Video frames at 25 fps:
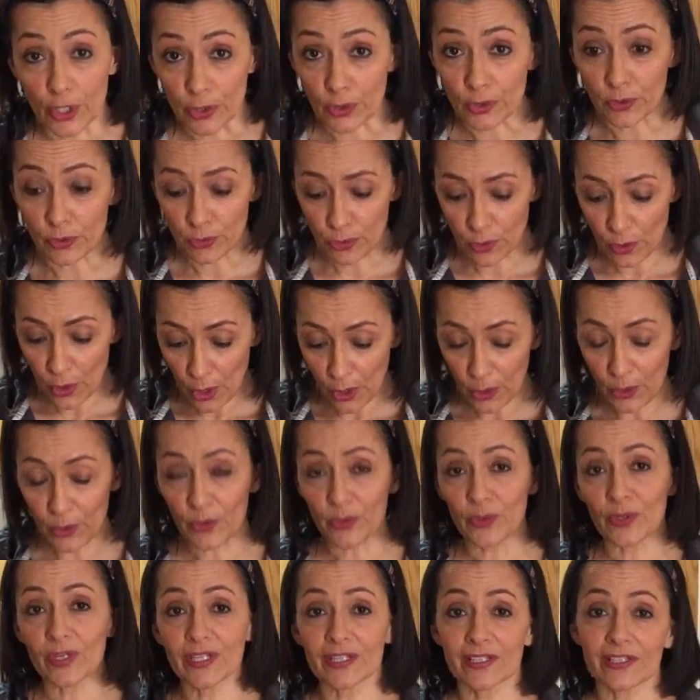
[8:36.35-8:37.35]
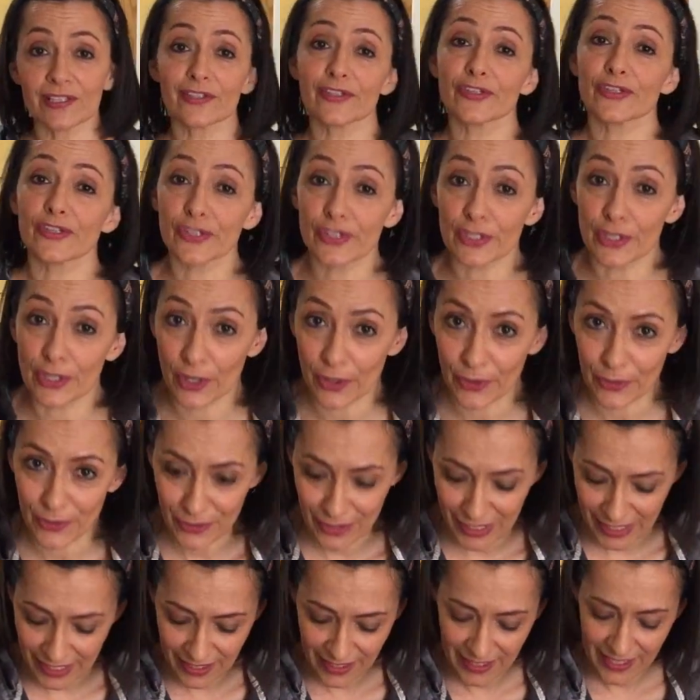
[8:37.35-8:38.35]
grow
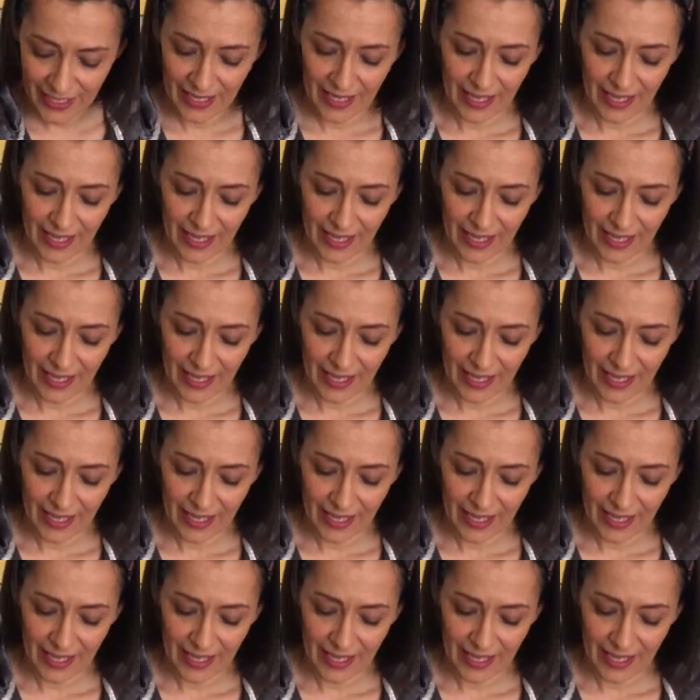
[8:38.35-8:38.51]
slowly.